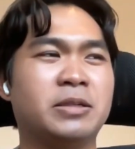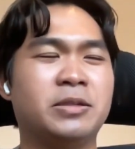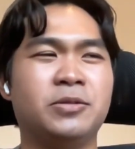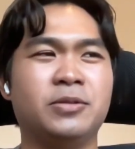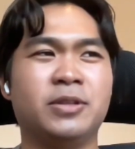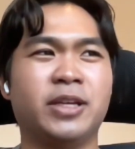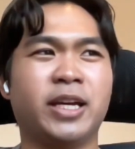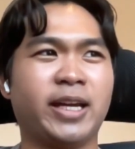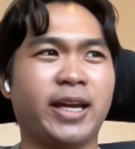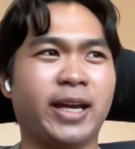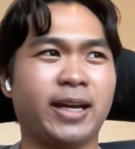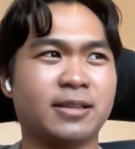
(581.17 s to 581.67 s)

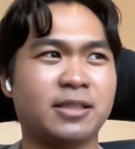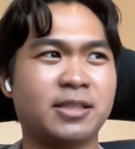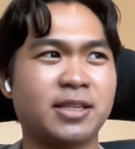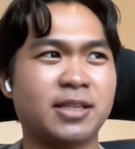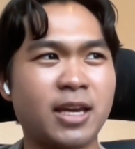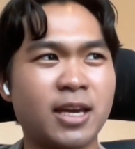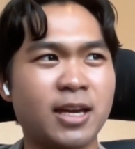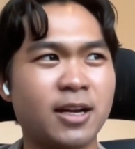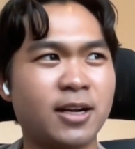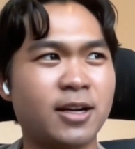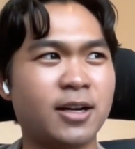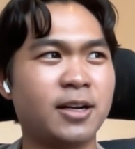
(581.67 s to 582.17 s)
Do they get
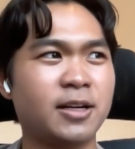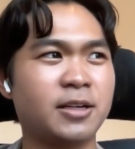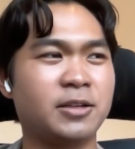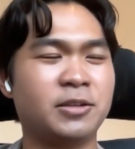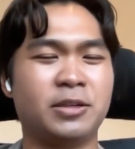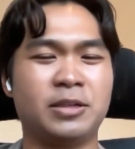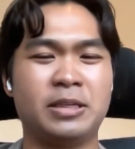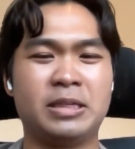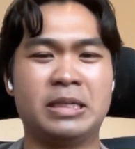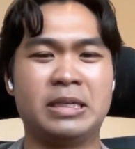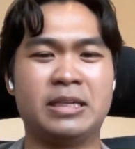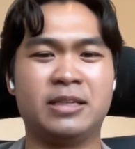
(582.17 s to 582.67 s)
scared?
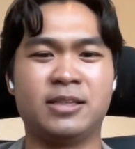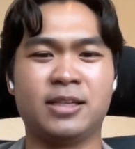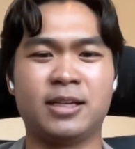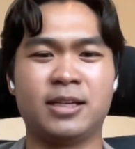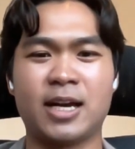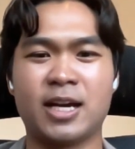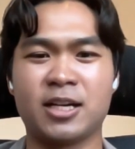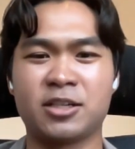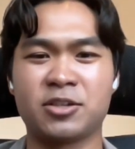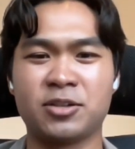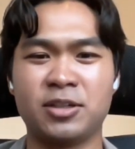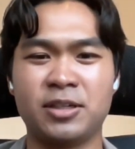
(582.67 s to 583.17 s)
Is it
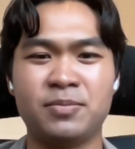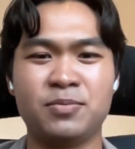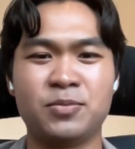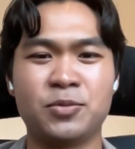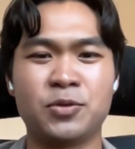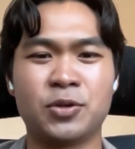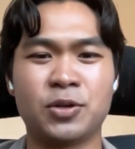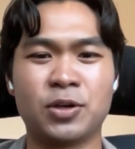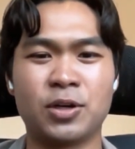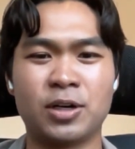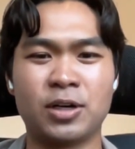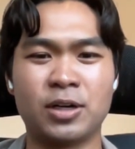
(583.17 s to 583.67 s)
actually
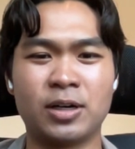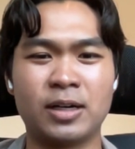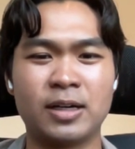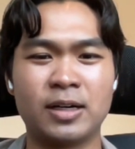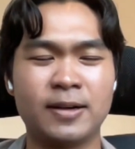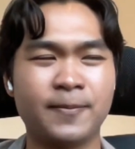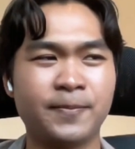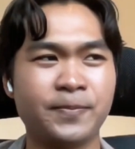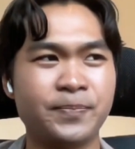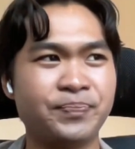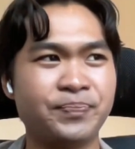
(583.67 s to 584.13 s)
more